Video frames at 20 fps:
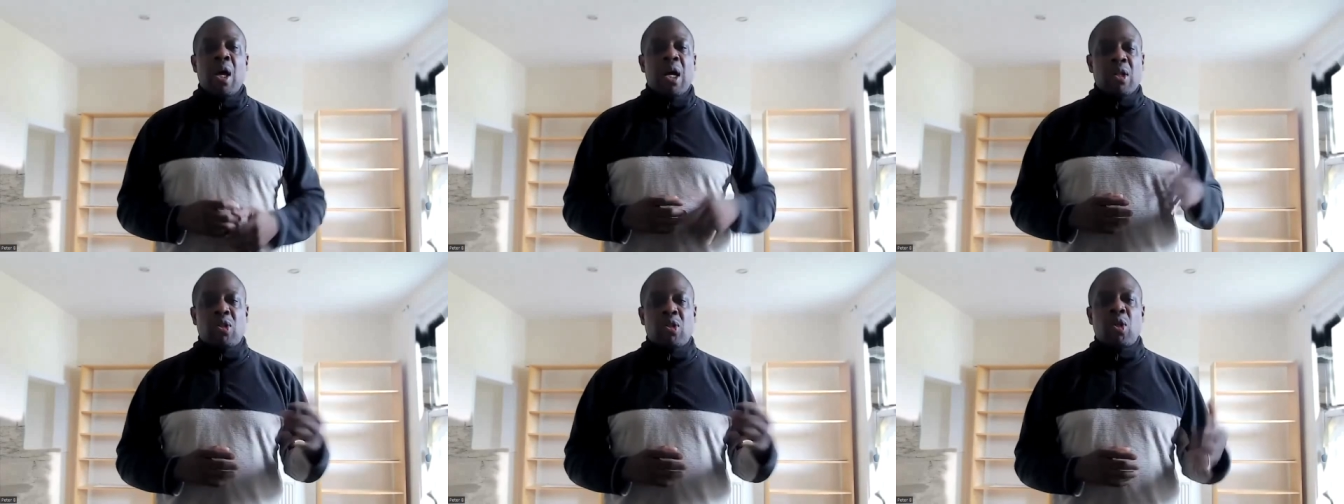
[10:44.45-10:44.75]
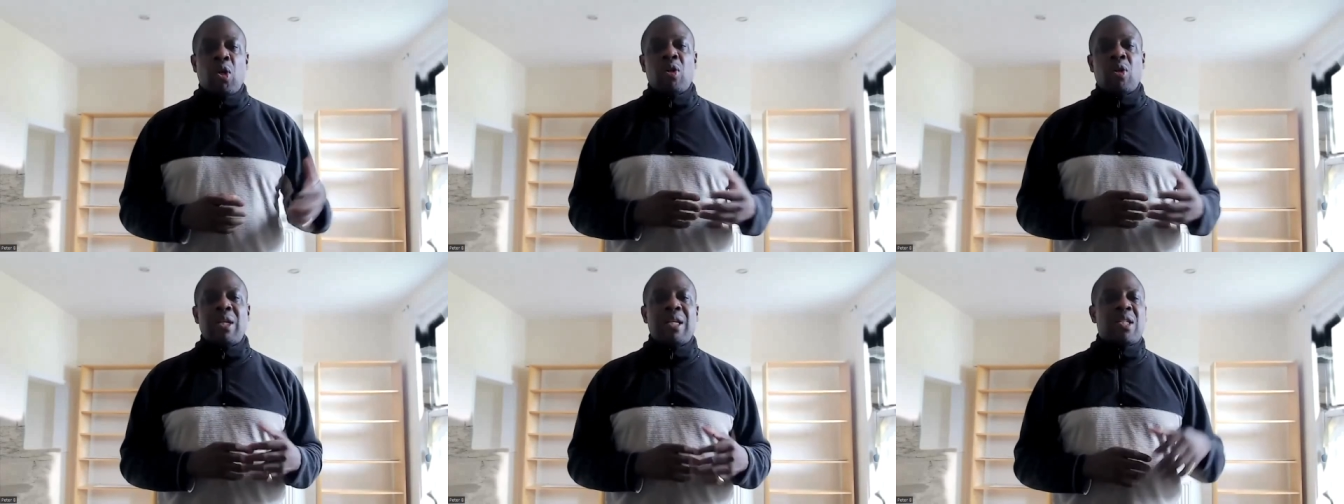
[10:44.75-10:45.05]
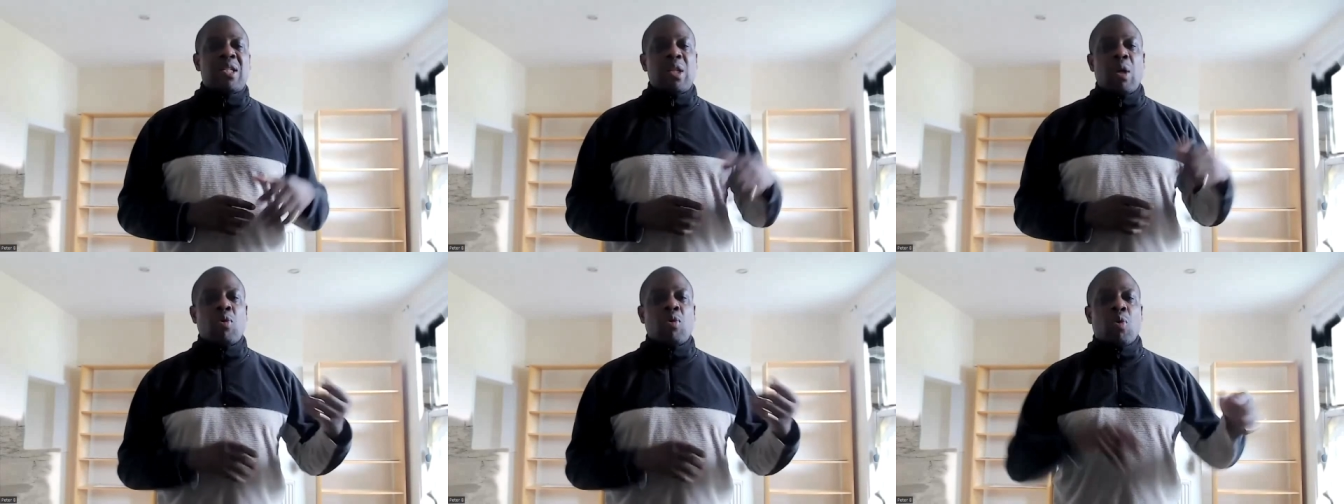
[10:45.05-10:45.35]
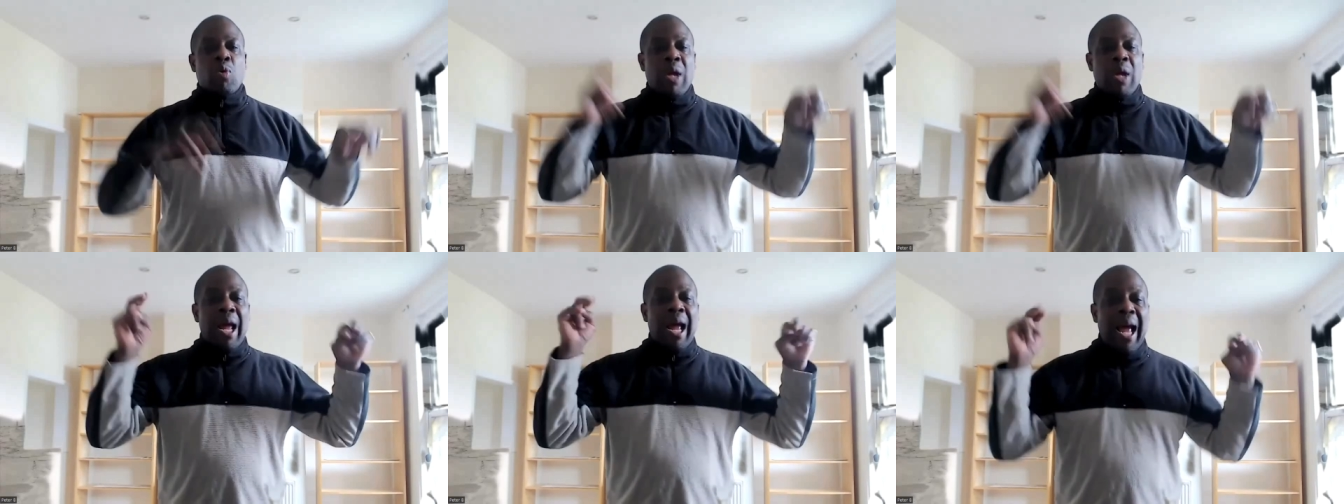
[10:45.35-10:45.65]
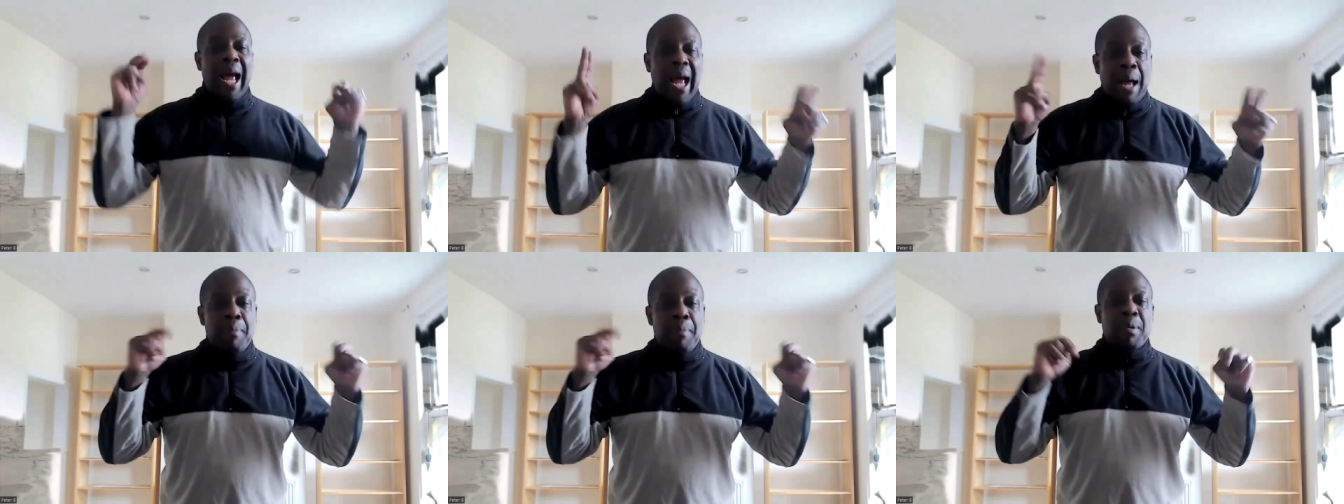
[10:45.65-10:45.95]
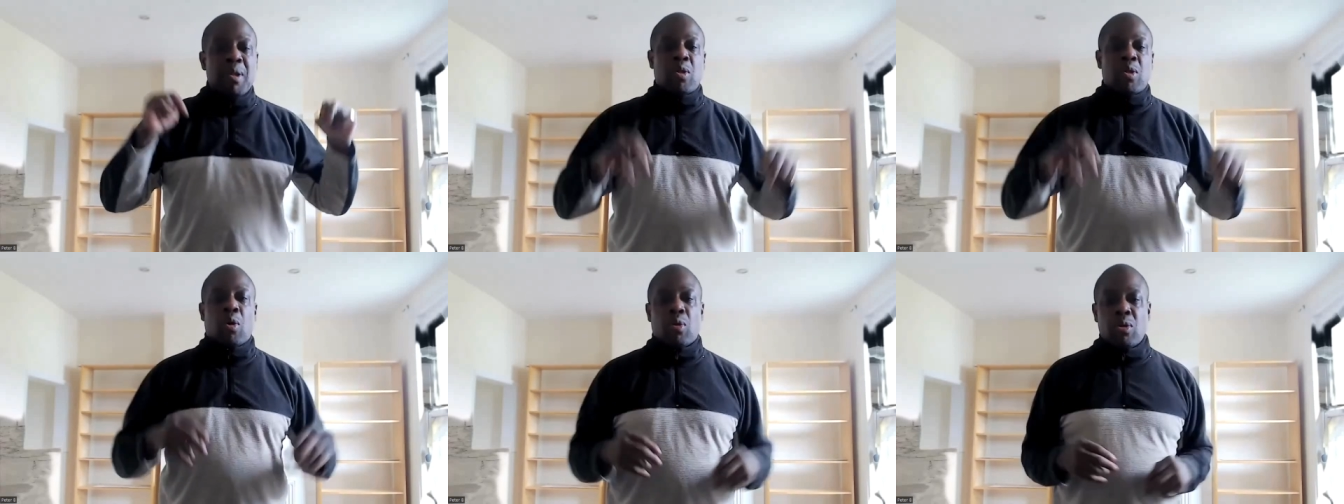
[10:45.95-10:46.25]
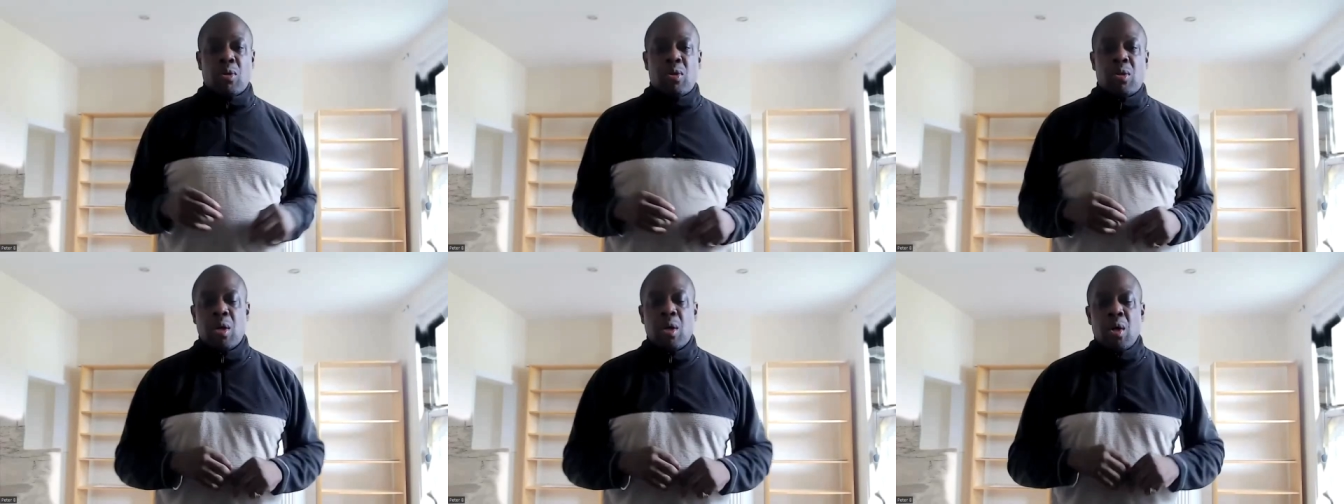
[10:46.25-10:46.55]
and turn these so-called
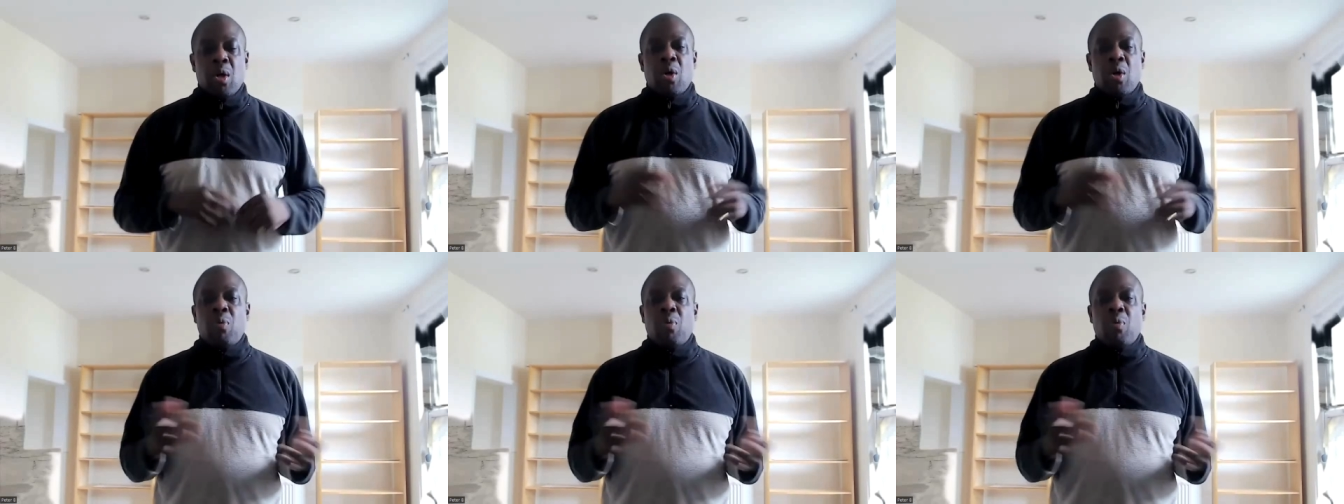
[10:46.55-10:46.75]
Amazons,